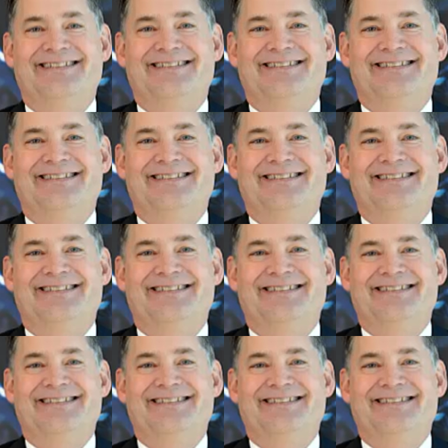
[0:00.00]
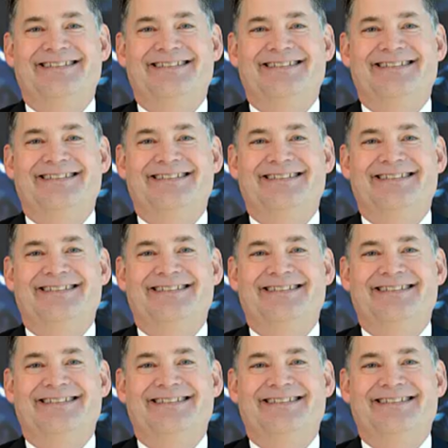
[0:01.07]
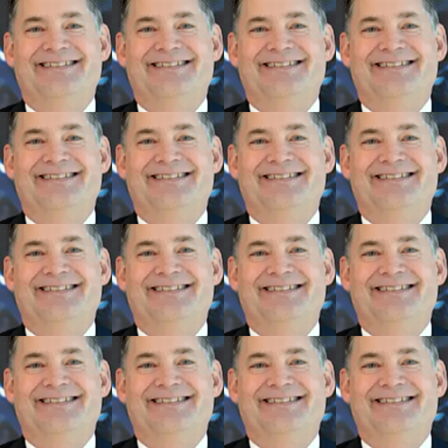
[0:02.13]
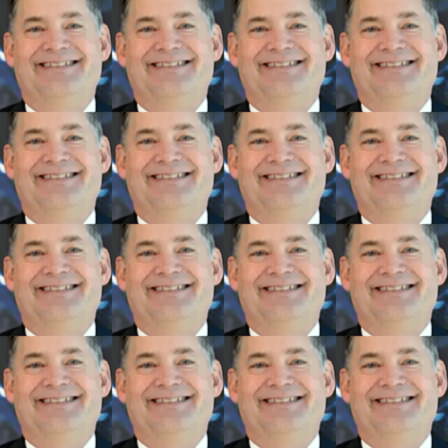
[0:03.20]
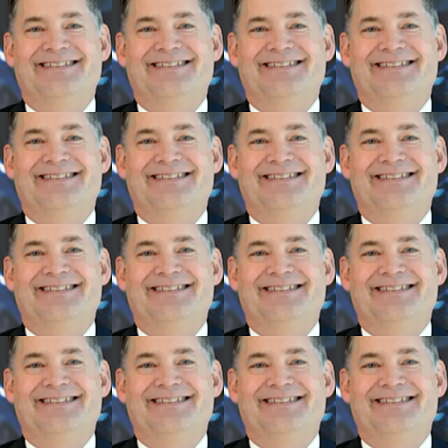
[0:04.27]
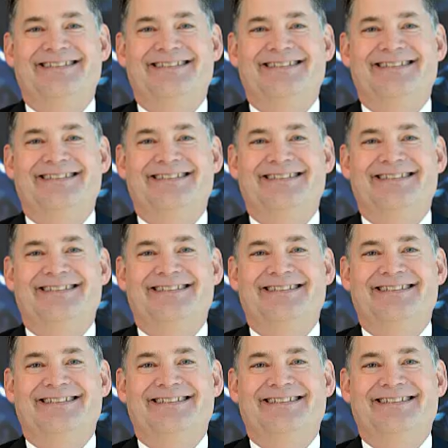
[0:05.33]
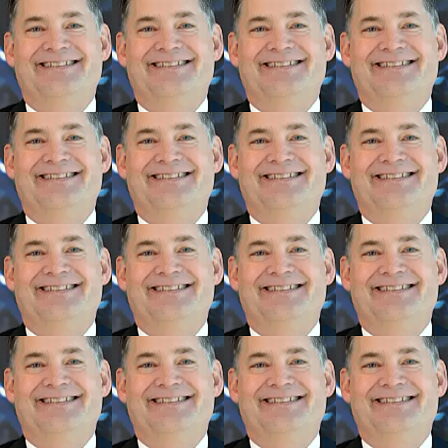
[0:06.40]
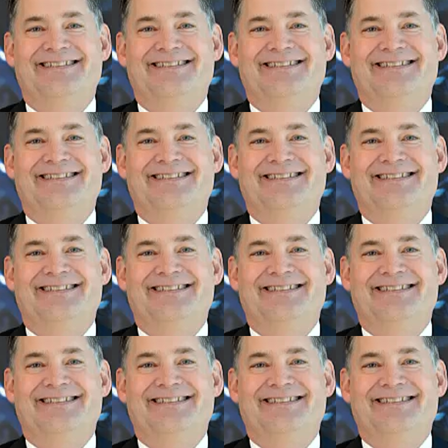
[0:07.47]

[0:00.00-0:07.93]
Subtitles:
The face doesn't move, so there is nothing to read.